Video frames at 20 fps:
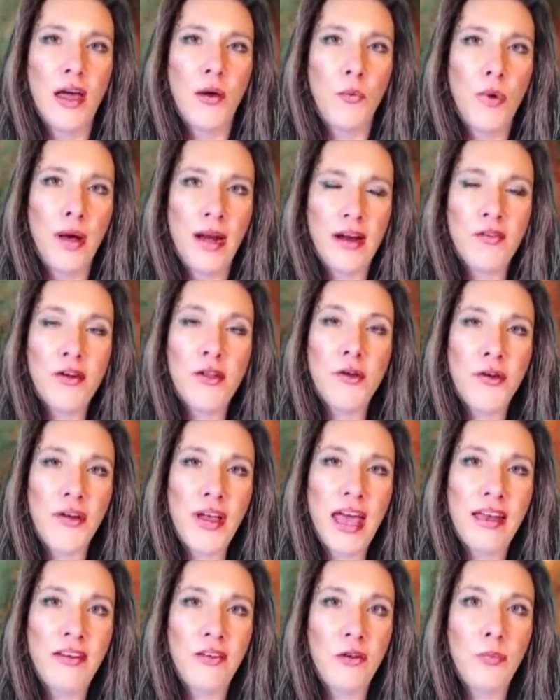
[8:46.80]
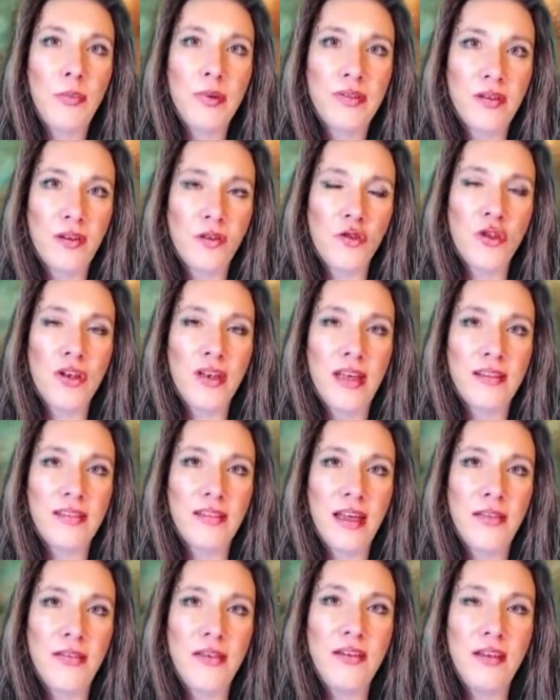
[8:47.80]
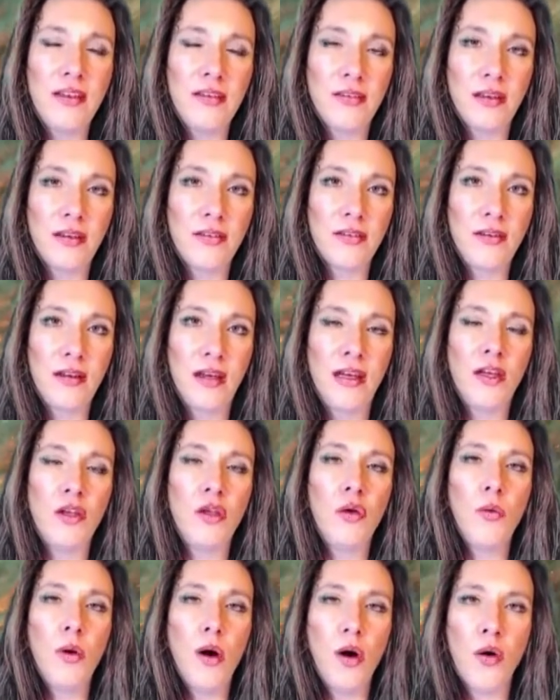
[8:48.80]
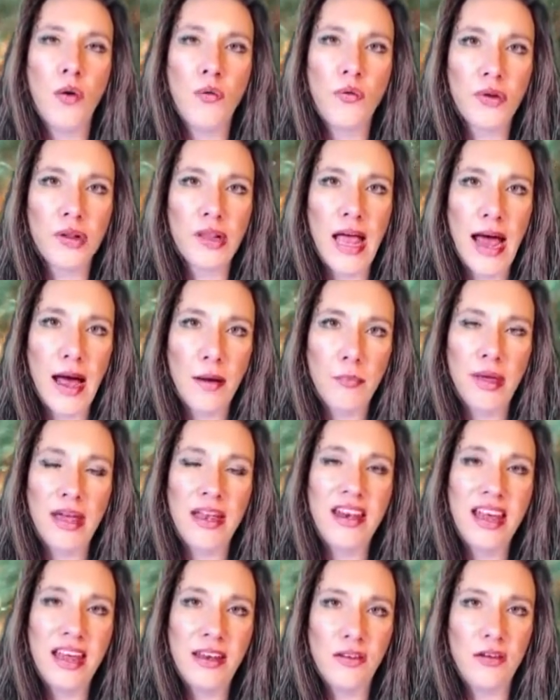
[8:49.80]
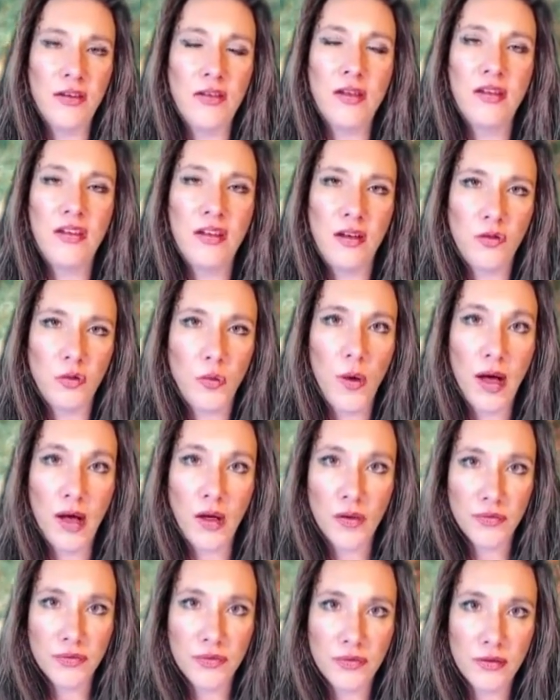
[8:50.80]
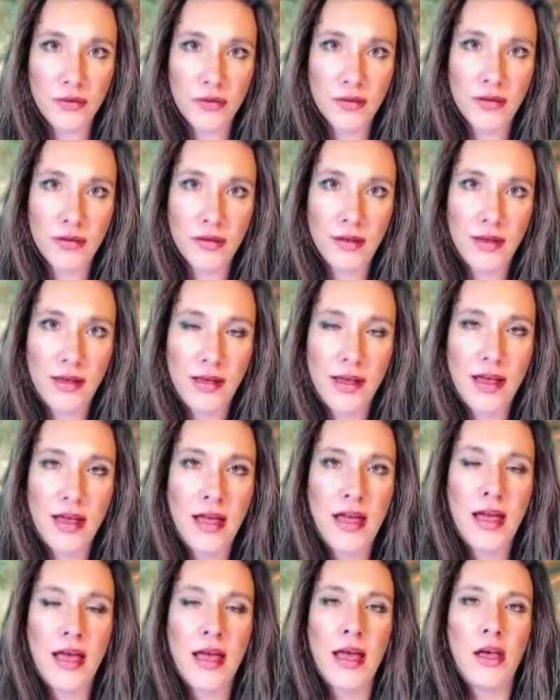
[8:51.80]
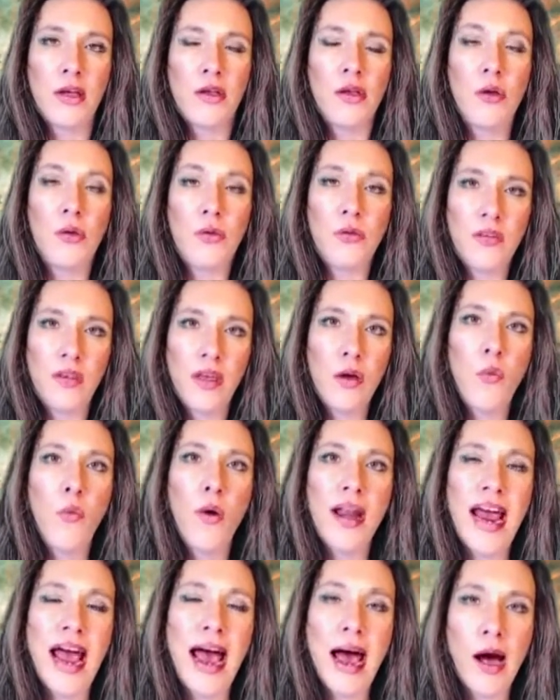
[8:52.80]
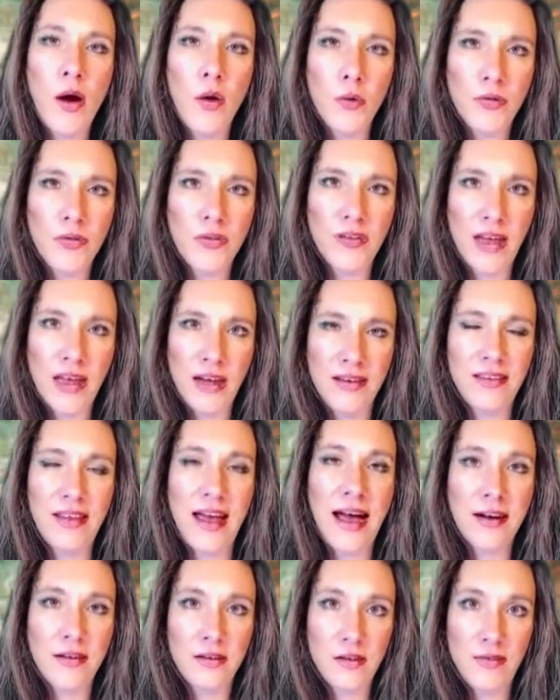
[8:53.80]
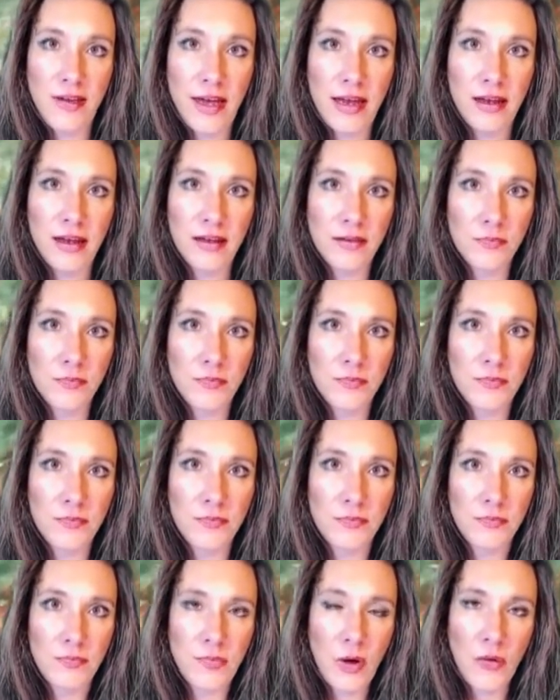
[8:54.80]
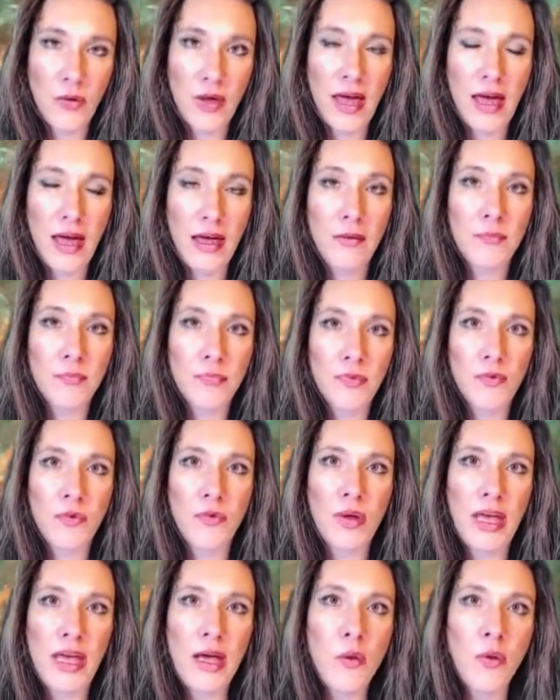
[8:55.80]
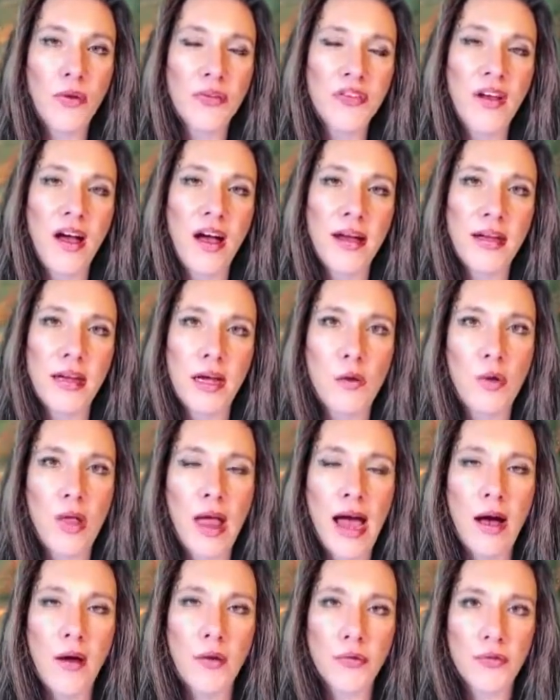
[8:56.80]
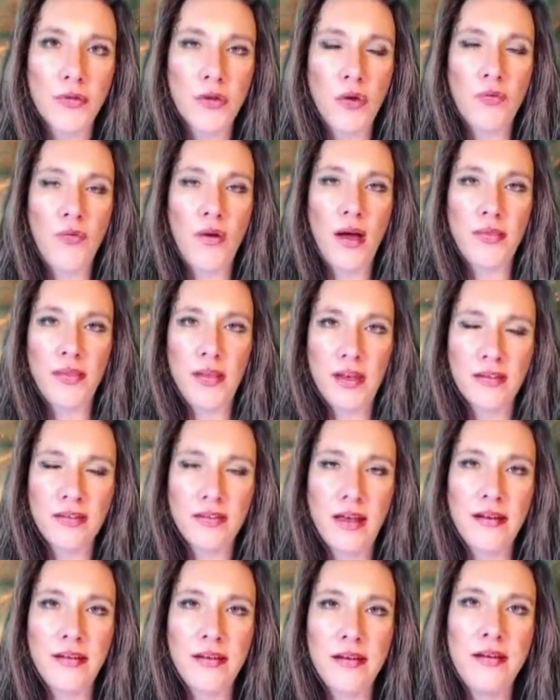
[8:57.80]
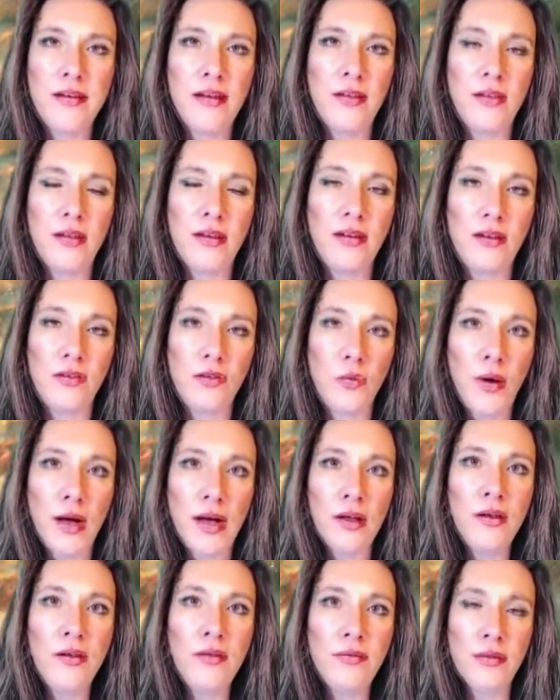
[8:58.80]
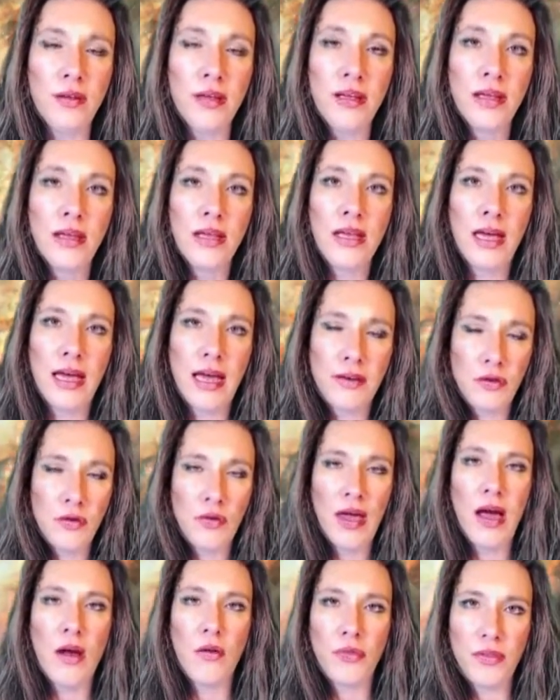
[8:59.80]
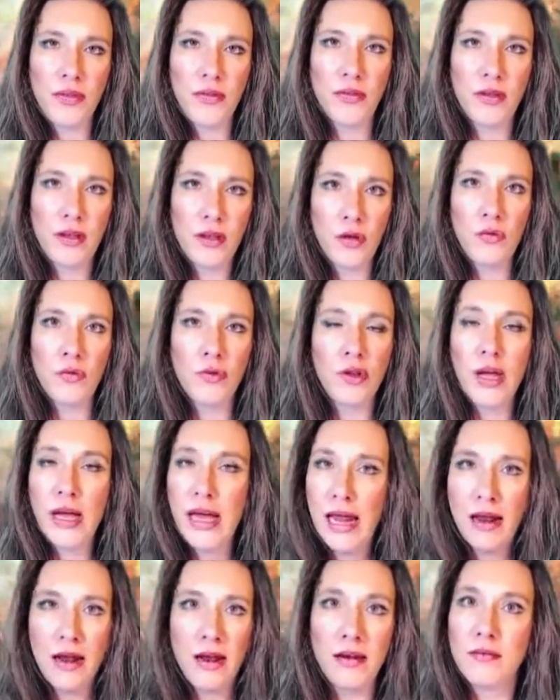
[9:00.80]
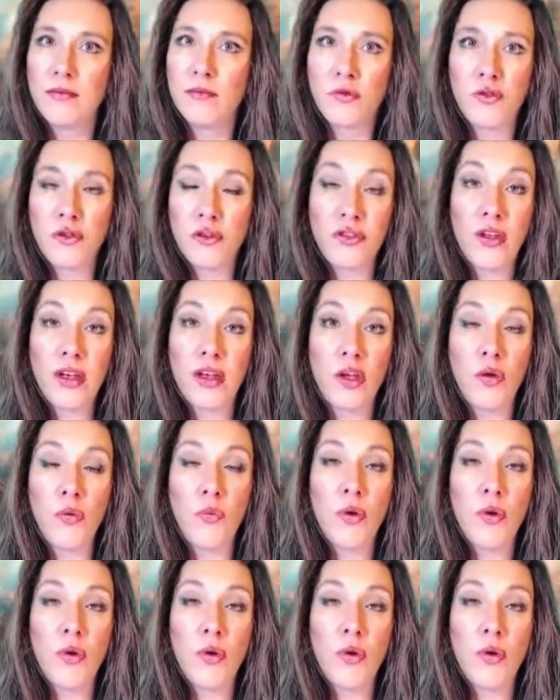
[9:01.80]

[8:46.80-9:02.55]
Whatever their Ketu position is in the D60, you overlap it into the D12. You see what house it is activating. Okay? Equal sign, equal house. You find the ascendant in the D12, and you look at it just like you